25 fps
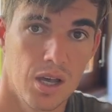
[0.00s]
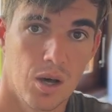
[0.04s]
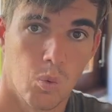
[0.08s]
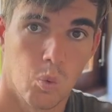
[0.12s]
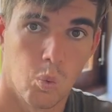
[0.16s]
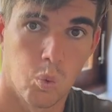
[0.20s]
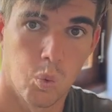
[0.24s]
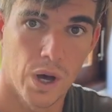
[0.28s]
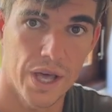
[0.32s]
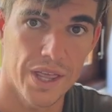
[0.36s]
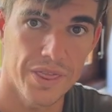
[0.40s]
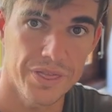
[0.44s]

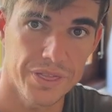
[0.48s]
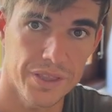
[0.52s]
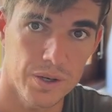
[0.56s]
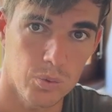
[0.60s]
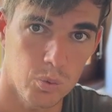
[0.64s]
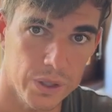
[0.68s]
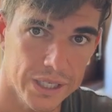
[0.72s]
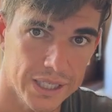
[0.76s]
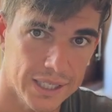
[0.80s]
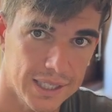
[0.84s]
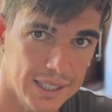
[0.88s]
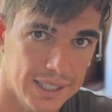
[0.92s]
When the
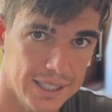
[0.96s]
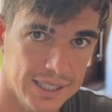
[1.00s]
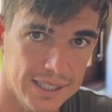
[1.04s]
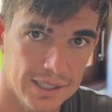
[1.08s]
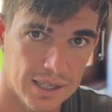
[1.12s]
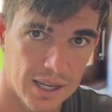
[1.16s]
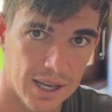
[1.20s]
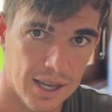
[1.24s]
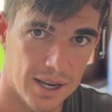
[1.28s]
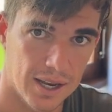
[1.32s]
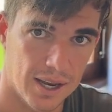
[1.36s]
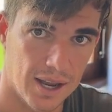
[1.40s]

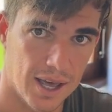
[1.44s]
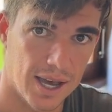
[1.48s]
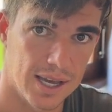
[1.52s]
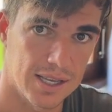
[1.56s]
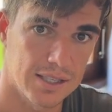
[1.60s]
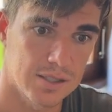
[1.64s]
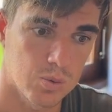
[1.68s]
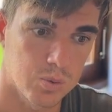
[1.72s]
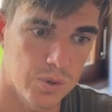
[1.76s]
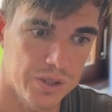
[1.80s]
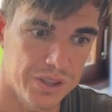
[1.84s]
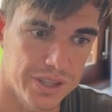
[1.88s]
weekly
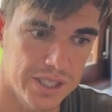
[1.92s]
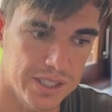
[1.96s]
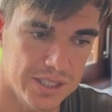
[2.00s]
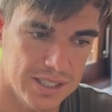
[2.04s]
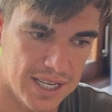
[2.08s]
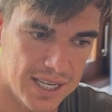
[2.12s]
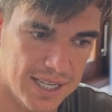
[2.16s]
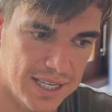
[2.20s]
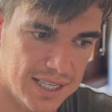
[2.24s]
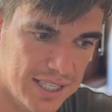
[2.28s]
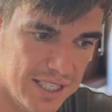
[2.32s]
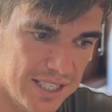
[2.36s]
aligns with the
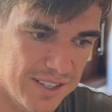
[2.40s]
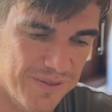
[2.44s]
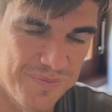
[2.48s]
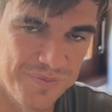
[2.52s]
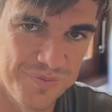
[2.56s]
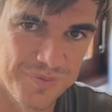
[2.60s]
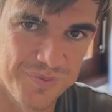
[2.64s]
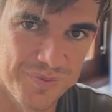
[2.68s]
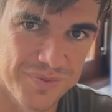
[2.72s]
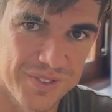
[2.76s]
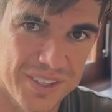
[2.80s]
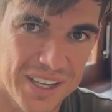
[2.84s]
daily
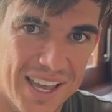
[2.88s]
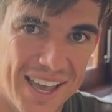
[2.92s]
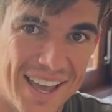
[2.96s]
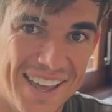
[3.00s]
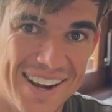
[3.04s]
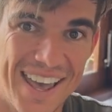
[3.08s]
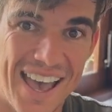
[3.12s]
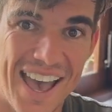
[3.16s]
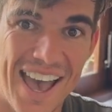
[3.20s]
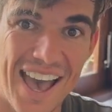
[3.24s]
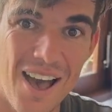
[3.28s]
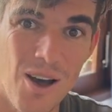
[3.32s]

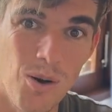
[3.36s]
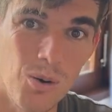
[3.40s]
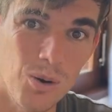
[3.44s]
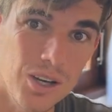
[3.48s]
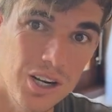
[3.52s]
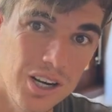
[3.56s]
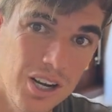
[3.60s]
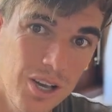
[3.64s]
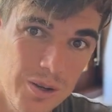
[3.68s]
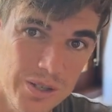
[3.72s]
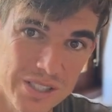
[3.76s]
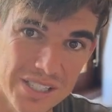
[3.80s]
and how
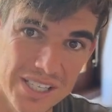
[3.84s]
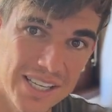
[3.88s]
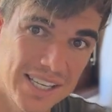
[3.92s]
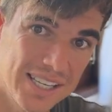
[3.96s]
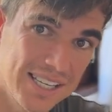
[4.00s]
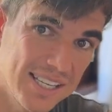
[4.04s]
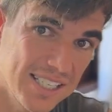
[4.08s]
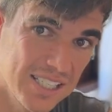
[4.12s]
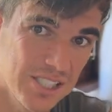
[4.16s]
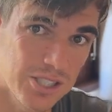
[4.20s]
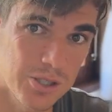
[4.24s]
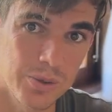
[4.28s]
close it
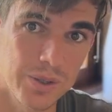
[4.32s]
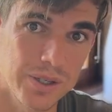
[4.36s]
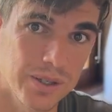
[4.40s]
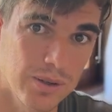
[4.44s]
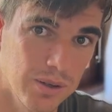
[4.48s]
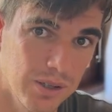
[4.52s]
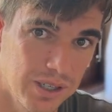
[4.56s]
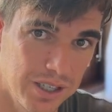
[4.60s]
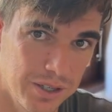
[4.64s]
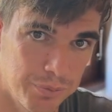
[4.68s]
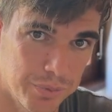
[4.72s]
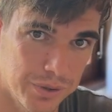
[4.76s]
is to
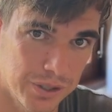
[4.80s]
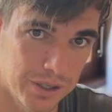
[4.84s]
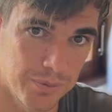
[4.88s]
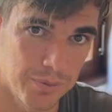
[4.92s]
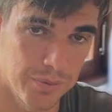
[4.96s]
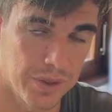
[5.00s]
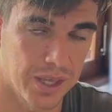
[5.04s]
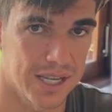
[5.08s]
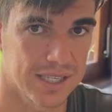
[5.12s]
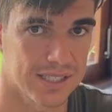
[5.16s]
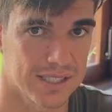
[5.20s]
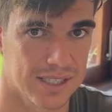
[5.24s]

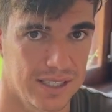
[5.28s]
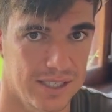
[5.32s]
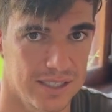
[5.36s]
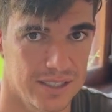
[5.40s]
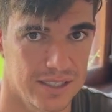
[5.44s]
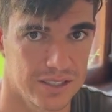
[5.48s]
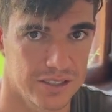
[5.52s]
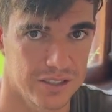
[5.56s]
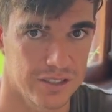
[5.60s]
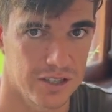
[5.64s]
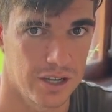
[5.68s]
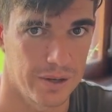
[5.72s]
equilibrium, that's going to
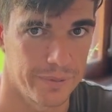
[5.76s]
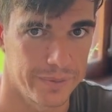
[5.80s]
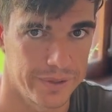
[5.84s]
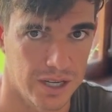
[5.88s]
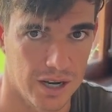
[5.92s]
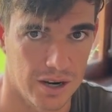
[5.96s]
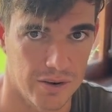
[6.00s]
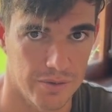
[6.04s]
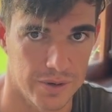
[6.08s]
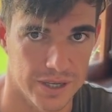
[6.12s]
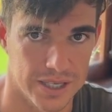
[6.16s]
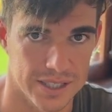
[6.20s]
determine
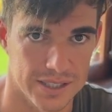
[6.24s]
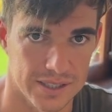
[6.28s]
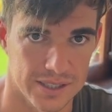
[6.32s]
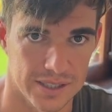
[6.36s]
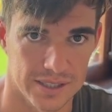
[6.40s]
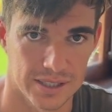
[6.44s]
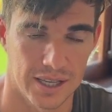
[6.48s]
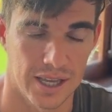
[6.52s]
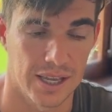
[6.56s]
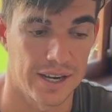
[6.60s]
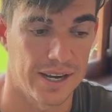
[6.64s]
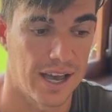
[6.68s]
our
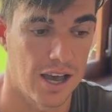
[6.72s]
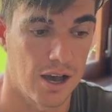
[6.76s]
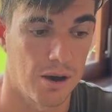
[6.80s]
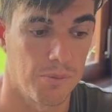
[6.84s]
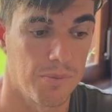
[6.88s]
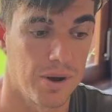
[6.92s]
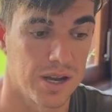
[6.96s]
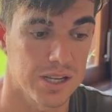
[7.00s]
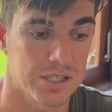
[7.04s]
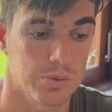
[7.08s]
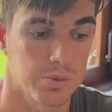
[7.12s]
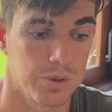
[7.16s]
risk and how
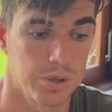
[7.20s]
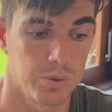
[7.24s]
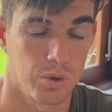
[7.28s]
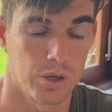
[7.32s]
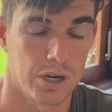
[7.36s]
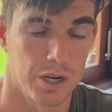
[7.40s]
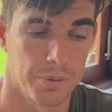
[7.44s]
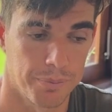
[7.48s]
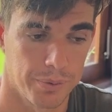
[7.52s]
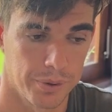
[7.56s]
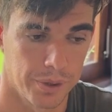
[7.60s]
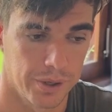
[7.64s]
much we
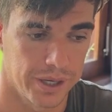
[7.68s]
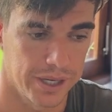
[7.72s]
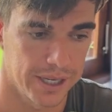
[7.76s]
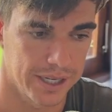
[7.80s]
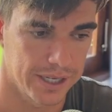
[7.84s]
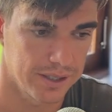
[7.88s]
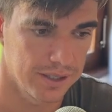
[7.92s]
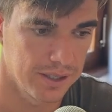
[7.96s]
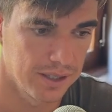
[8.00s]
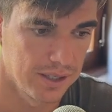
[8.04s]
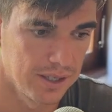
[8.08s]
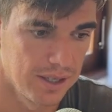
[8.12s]
want to put
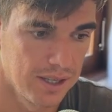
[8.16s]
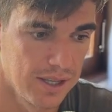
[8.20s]
in.